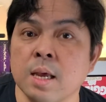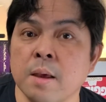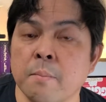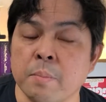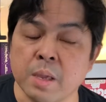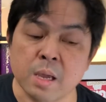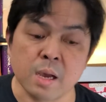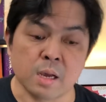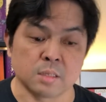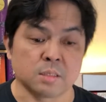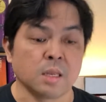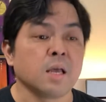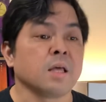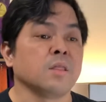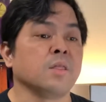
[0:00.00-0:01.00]
because
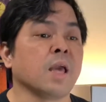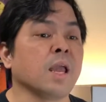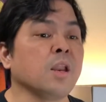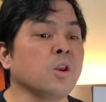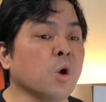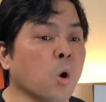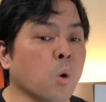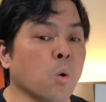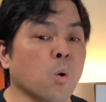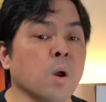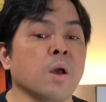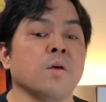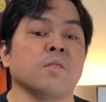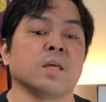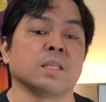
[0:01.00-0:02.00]
they know
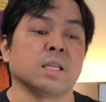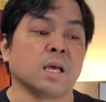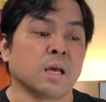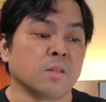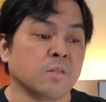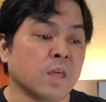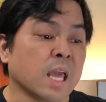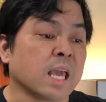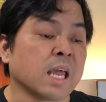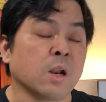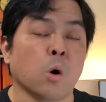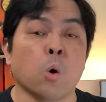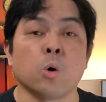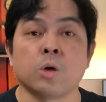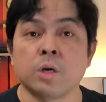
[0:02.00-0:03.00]
that they can
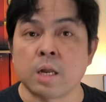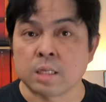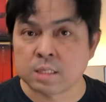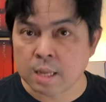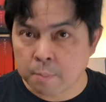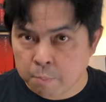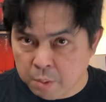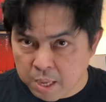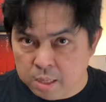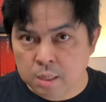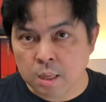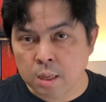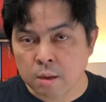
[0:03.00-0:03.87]
order a template